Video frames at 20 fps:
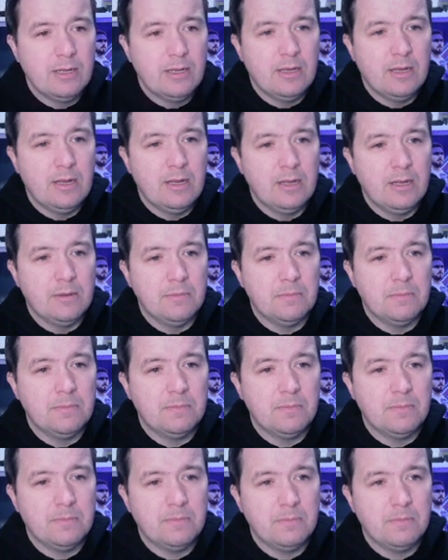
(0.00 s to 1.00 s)
Um,
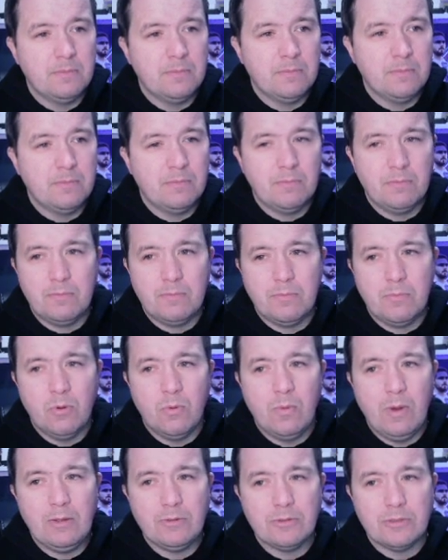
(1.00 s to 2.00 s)
but
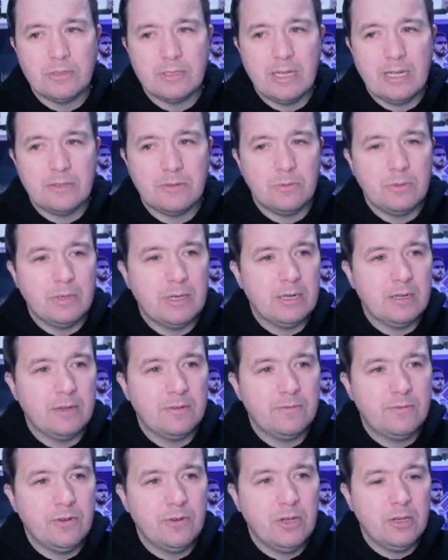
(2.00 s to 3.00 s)
wowzers, guys, we're uh,
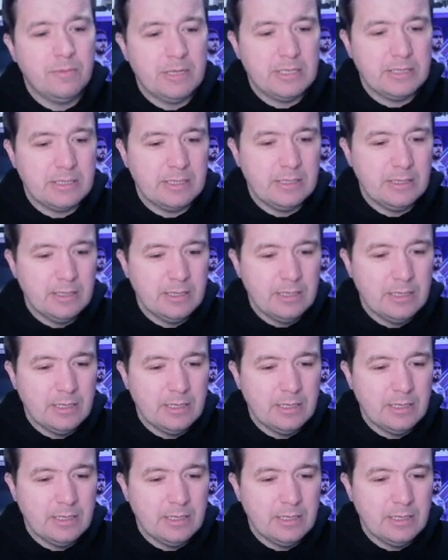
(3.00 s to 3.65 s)
thirty minutes in.